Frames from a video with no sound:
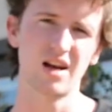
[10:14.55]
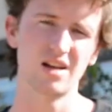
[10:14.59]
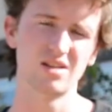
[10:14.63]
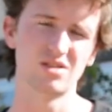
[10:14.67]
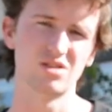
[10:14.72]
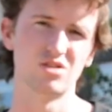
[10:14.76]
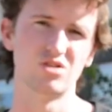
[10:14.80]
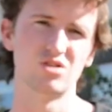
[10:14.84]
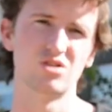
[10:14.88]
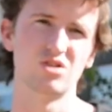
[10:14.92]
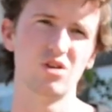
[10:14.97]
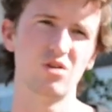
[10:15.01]
as
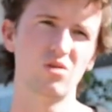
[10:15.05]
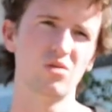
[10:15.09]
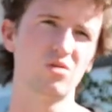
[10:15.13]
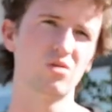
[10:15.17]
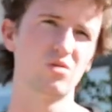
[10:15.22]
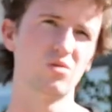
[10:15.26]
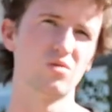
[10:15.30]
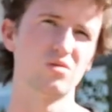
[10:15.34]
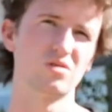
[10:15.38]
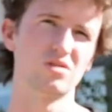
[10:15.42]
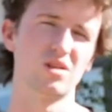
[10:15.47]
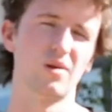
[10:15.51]
a
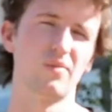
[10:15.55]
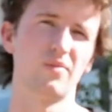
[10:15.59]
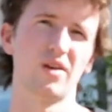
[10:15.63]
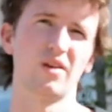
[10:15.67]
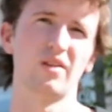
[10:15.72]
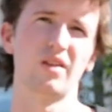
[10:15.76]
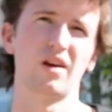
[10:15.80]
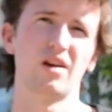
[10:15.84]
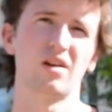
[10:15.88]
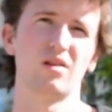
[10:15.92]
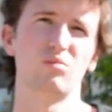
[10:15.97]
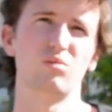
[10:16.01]
joke or
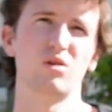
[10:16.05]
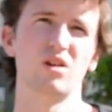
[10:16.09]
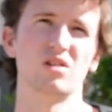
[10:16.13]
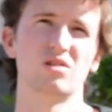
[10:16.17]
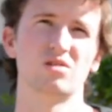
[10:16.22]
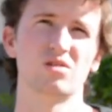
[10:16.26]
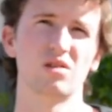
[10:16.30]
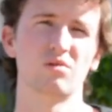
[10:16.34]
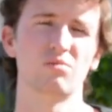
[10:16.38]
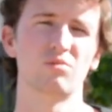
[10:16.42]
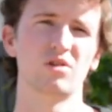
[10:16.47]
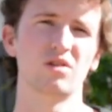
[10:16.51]
something that could be
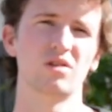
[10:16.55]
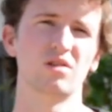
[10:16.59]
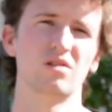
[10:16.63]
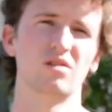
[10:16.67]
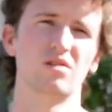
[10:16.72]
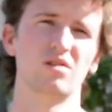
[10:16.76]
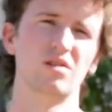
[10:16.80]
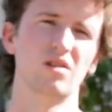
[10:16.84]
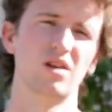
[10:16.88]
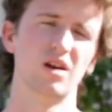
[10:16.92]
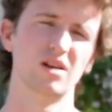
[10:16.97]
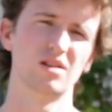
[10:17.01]
interpreted
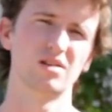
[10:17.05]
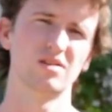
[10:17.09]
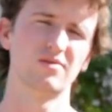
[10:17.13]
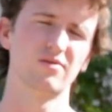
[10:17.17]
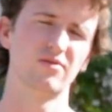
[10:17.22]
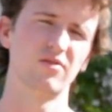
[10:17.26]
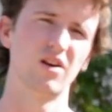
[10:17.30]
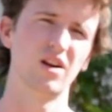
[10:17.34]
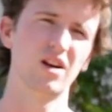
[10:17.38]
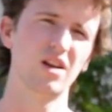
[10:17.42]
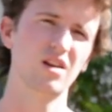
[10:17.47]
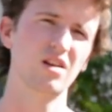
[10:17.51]
as
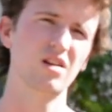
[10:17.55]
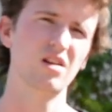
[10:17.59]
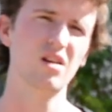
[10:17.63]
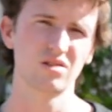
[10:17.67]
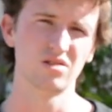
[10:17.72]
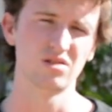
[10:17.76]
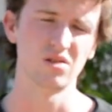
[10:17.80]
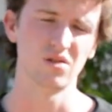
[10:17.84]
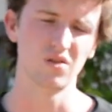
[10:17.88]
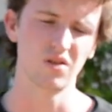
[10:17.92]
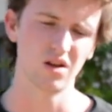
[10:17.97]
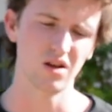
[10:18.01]
funny,
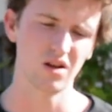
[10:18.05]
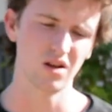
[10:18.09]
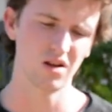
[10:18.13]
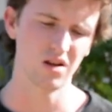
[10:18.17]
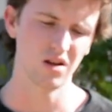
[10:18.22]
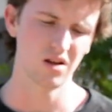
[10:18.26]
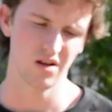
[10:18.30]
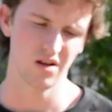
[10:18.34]
so that